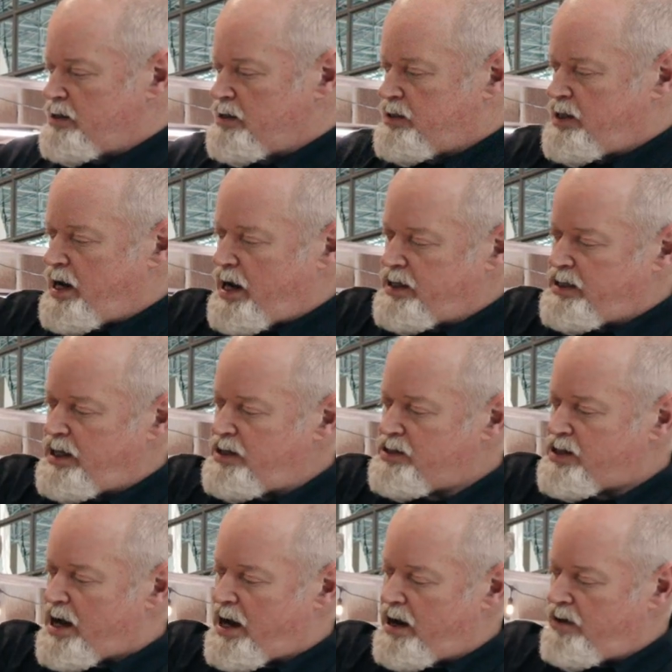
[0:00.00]
DIT
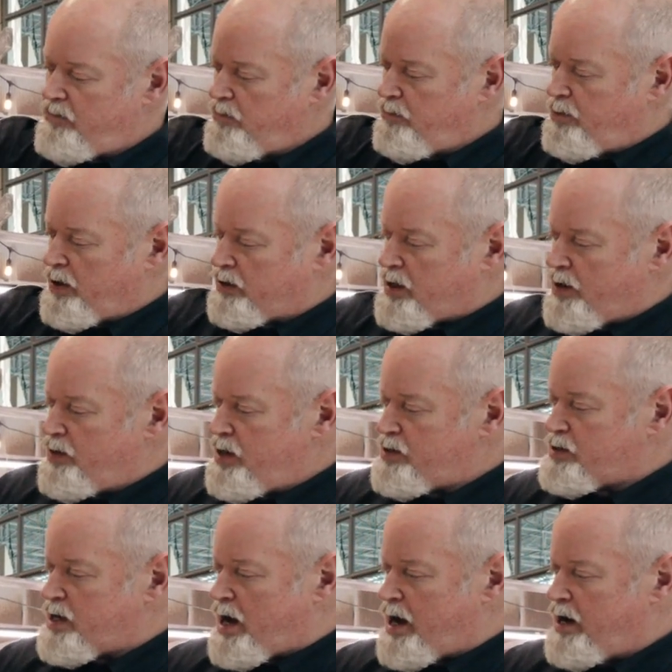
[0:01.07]
side built on this
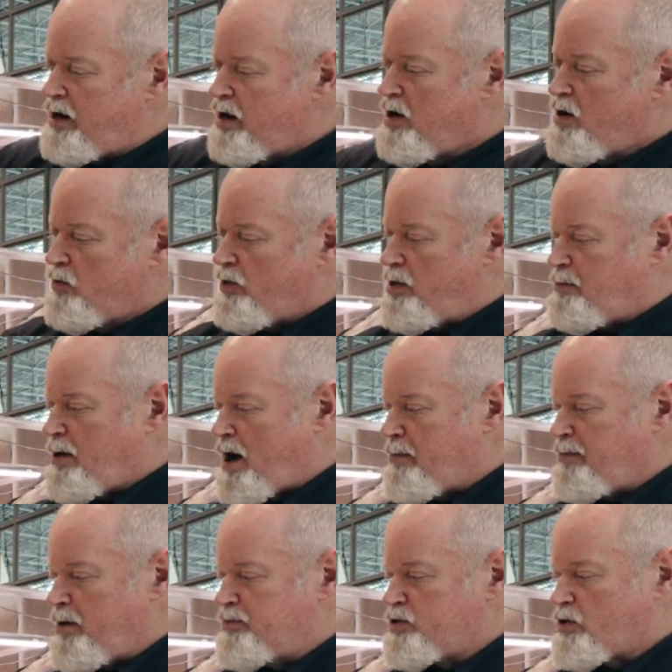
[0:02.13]
side with a
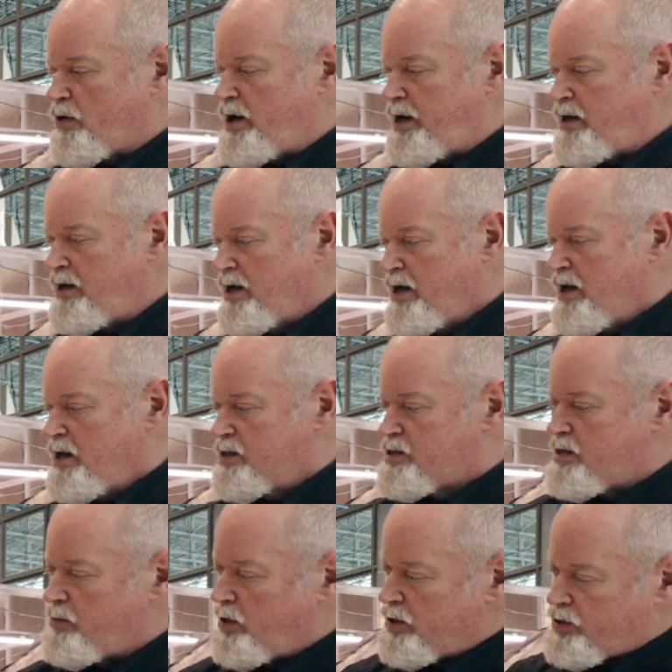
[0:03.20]
pop-up screen,
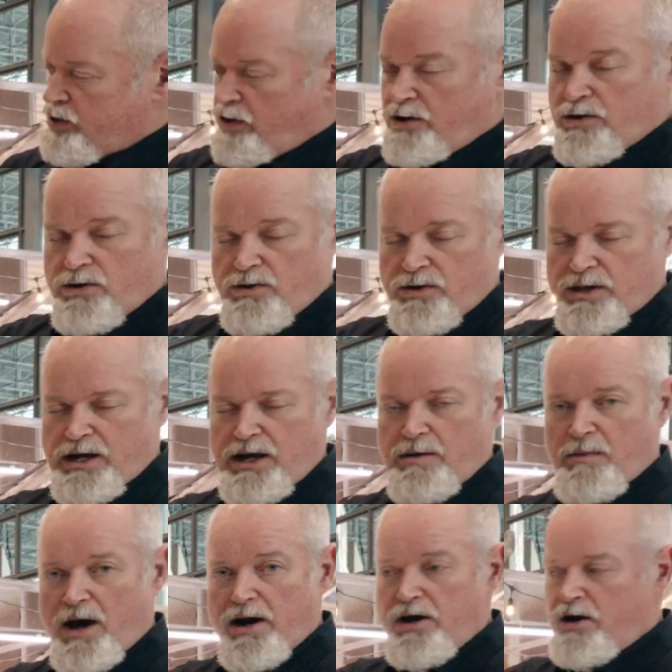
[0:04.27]
similar to the
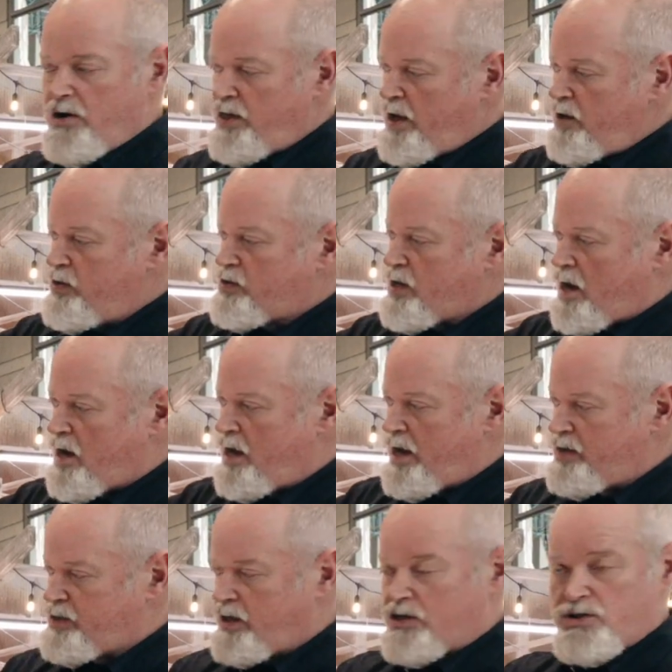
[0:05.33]
monitor that you saw
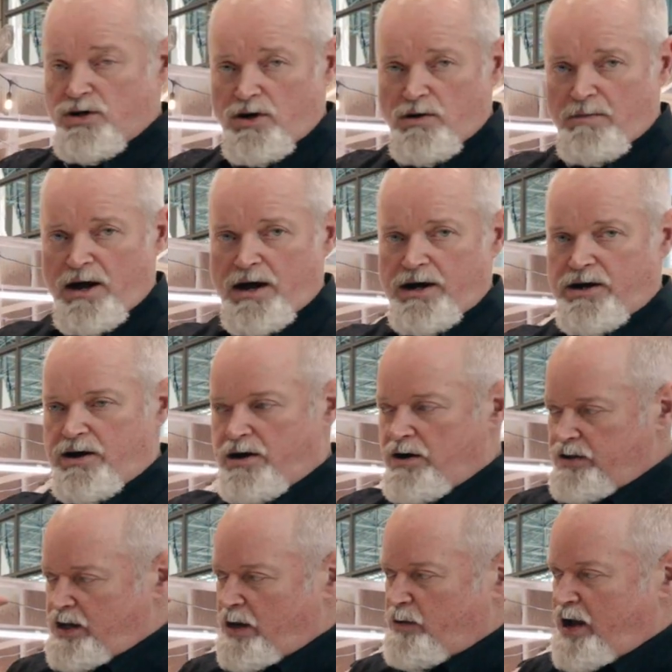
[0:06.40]
as an external
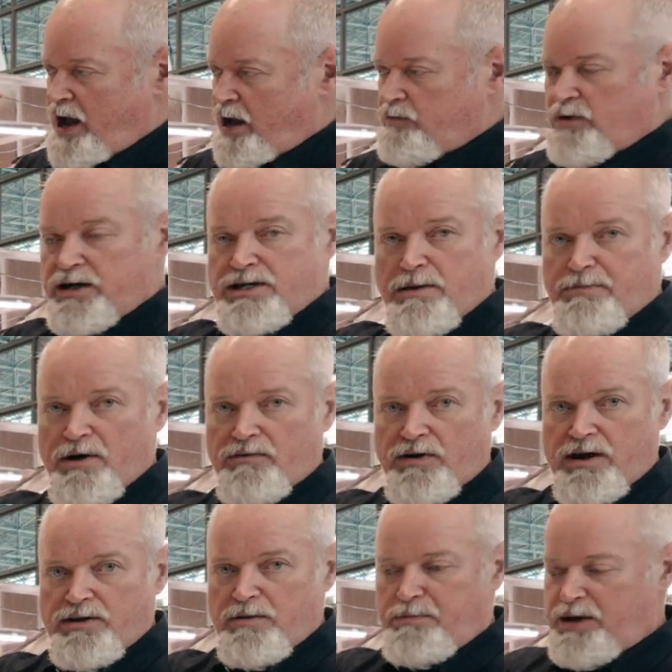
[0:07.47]
monitor that we had rigged up
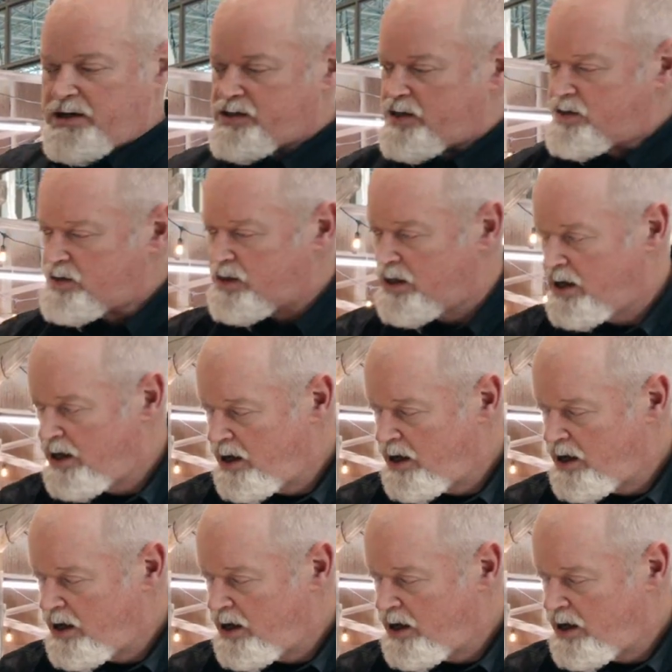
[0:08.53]
over on the PYXIS.